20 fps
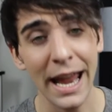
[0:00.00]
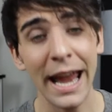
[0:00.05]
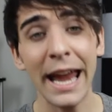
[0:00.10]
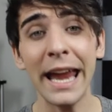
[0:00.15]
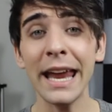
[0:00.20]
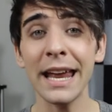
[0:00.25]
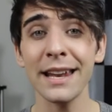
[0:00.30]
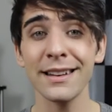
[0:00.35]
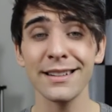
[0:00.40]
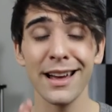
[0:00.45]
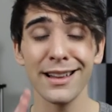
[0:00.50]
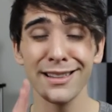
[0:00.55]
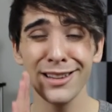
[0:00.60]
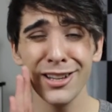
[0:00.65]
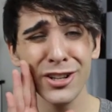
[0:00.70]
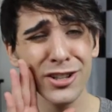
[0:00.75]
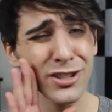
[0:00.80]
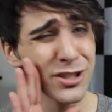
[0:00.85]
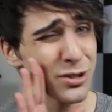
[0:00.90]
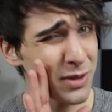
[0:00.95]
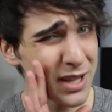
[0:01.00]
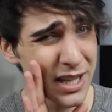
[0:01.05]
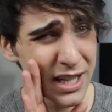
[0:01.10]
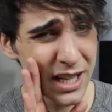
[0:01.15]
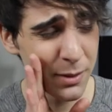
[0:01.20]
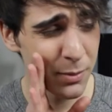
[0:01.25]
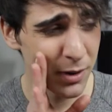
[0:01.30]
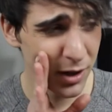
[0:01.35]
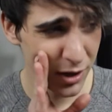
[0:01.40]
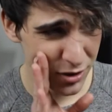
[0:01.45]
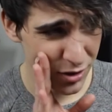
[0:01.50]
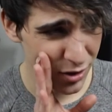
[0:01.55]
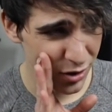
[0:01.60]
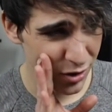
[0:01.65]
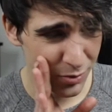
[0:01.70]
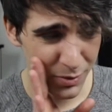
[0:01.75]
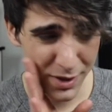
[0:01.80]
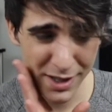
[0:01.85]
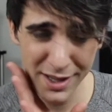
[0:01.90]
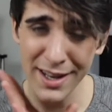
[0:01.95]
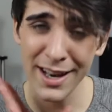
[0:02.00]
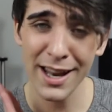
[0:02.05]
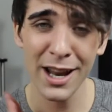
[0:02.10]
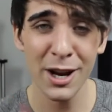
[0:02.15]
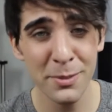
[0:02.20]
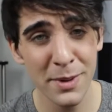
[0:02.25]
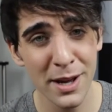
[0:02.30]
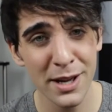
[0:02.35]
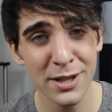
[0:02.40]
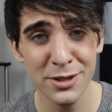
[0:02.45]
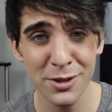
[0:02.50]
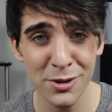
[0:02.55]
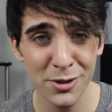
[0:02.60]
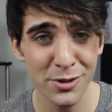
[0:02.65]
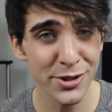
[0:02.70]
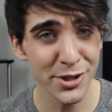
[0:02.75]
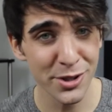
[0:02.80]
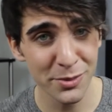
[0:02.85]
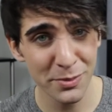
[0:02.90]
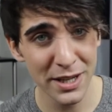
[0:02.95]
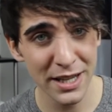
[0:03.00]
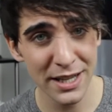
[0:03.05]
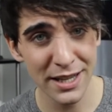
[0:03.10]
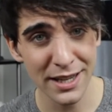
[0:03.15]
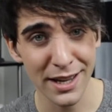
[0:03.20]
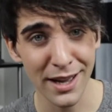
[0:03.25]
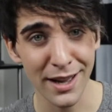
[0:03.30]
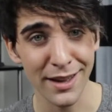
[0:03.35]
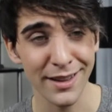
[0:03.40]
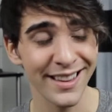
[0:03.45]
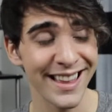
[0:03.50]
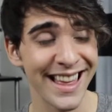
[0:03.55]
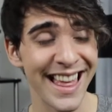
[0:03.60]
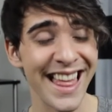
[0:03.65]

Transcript: And a little Tweety bird told me that I'm on social media.